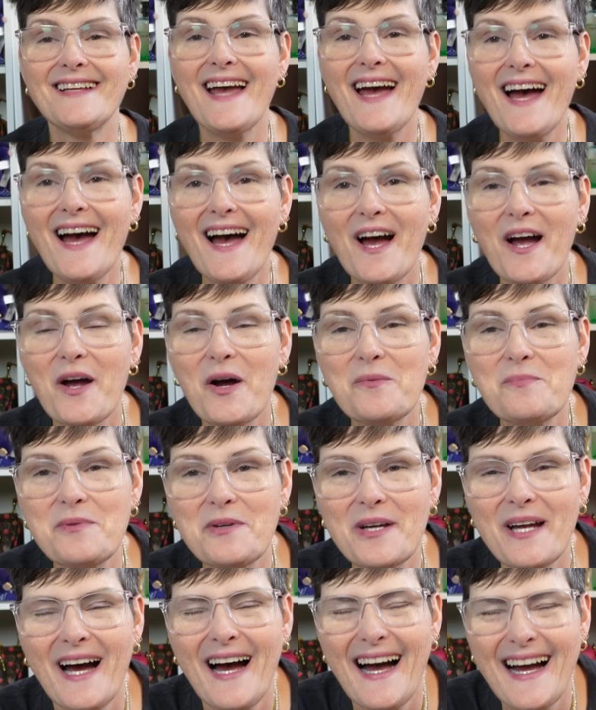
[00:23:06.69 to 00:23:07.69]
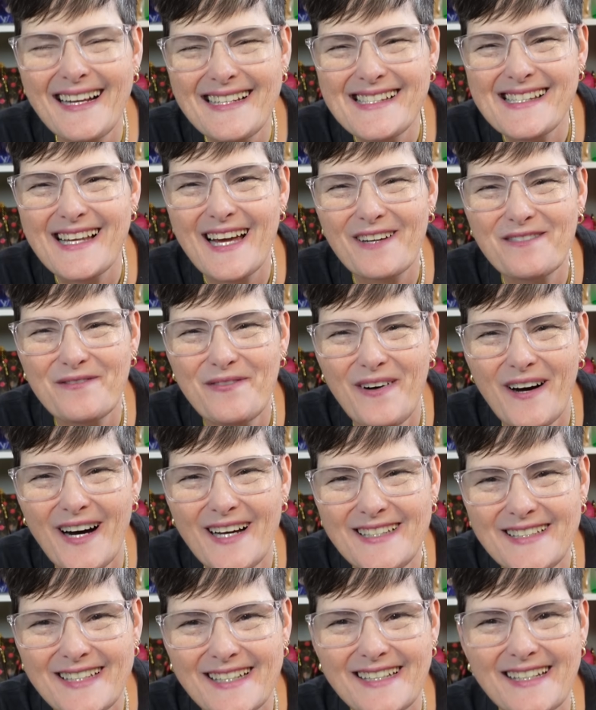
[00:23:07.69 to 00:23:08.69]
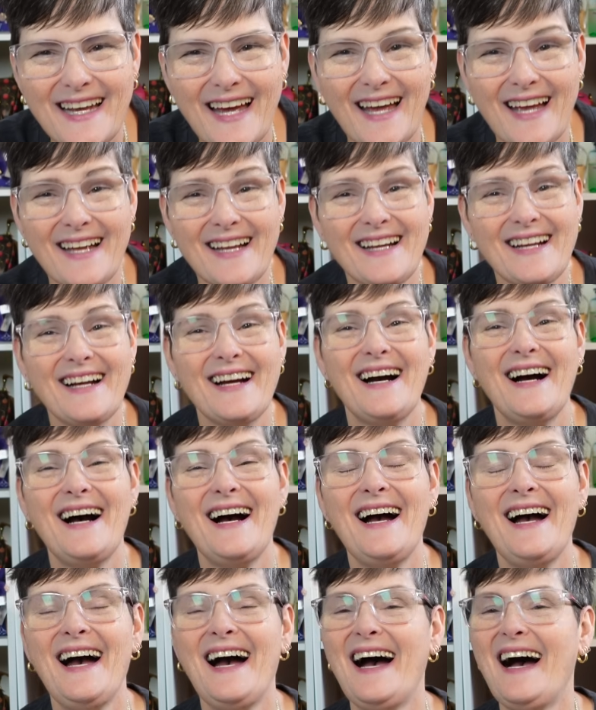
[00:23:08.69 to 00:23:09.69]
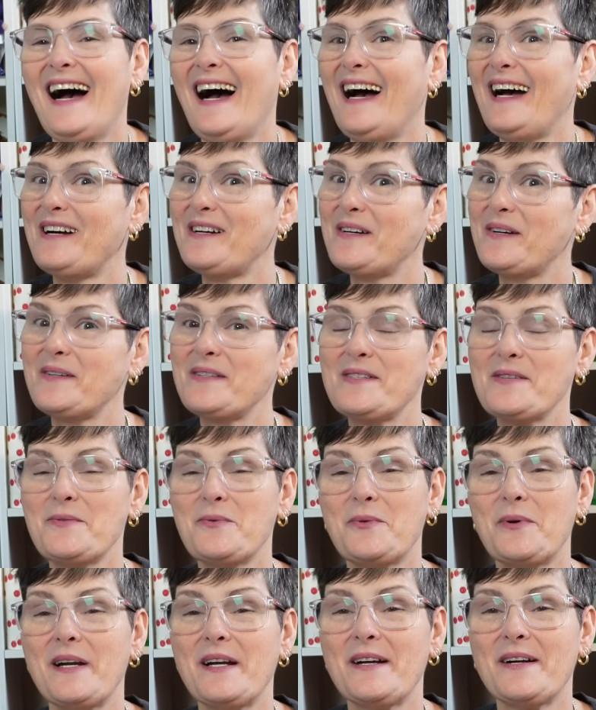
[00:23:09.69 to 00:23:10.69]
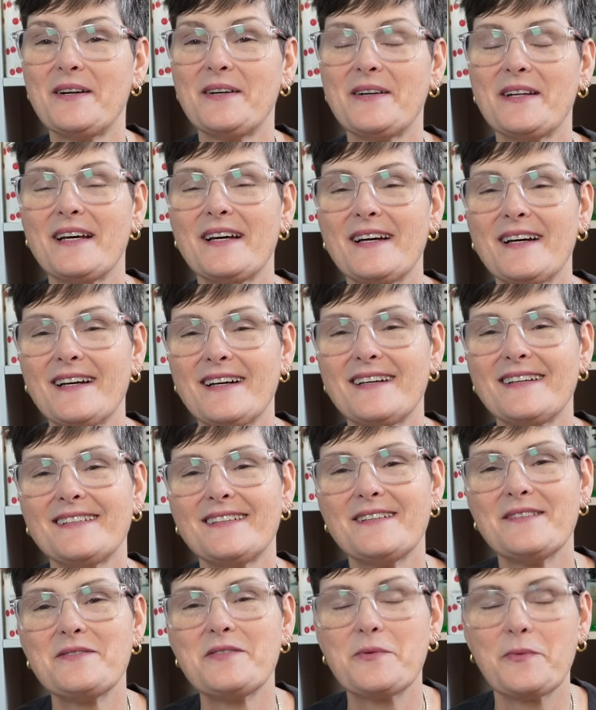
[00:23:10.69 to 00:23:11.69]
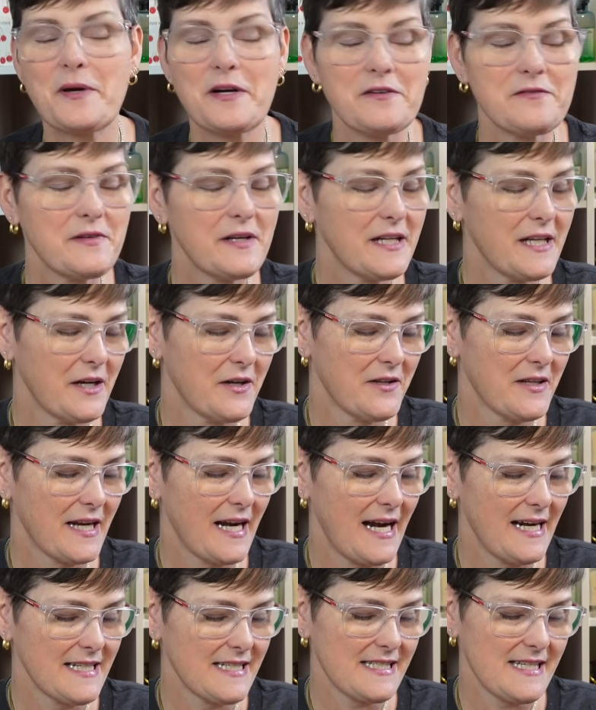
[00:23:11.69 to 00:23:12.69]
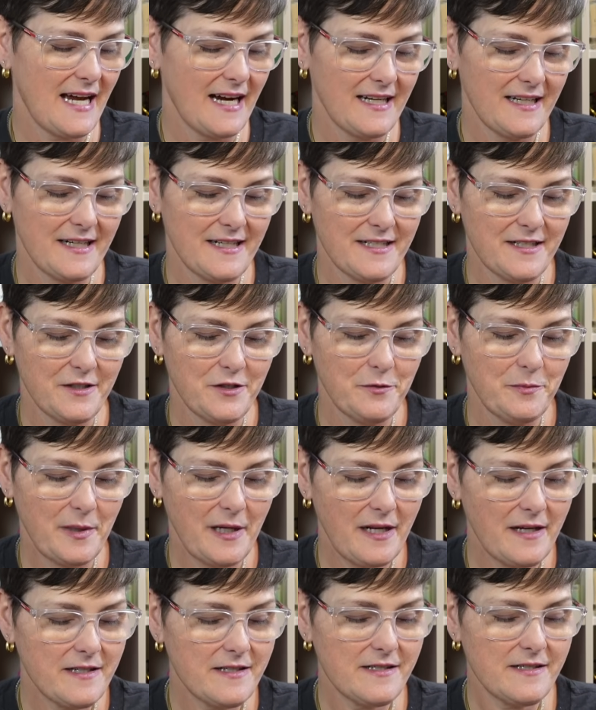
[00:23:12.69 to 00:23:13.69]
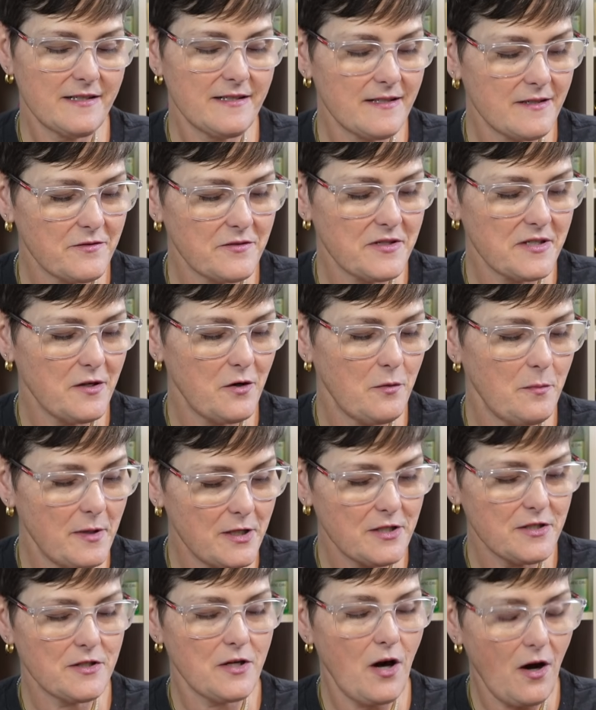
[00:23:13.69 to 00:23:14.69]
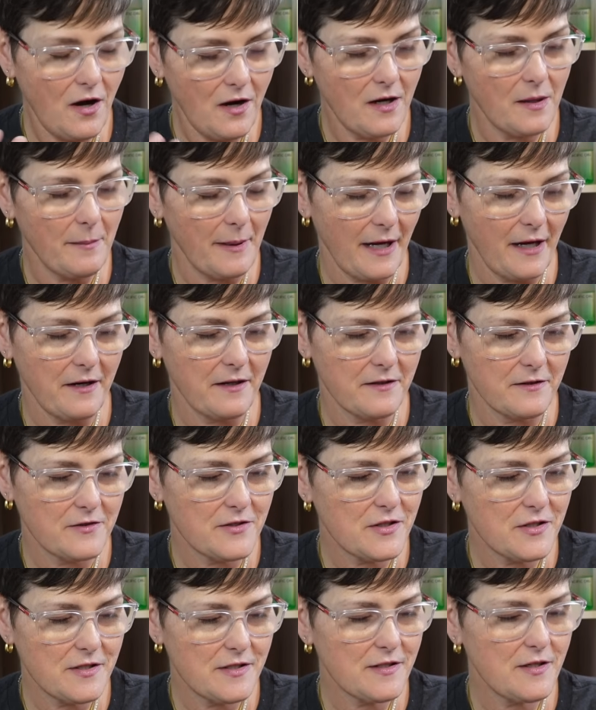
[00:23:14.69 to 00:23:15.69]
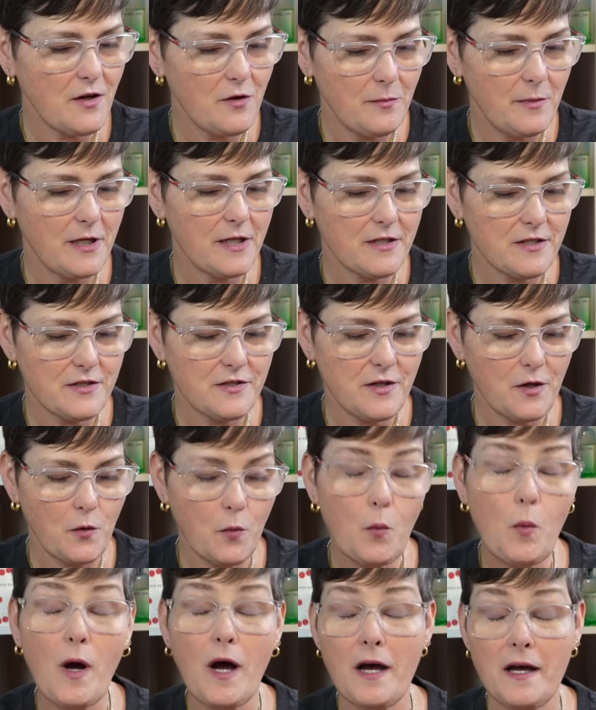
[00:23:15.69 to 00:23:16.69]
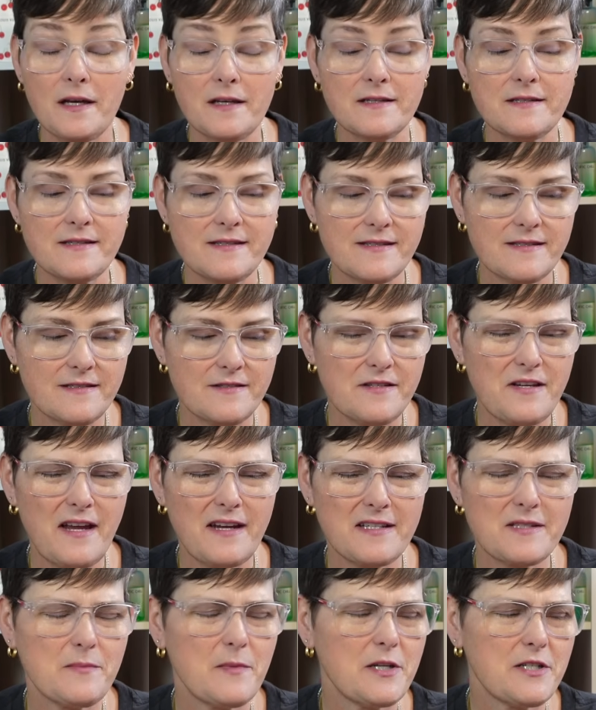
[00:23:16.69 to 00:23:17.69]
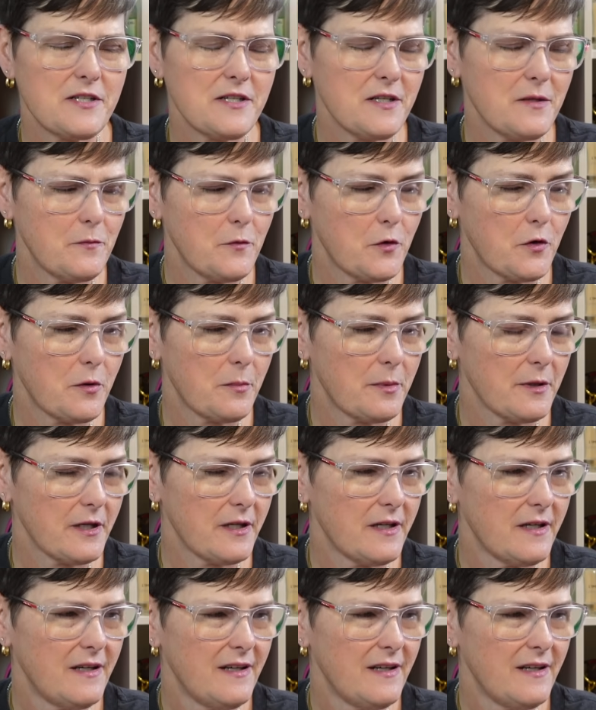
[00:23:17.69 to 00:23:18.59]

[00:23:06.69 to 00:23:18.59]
Yeah, I hope you guys had fun today. It was a weird video that I decided to do, but it's just, there's so much talk about it. There's just so much. There's not as much anymore, but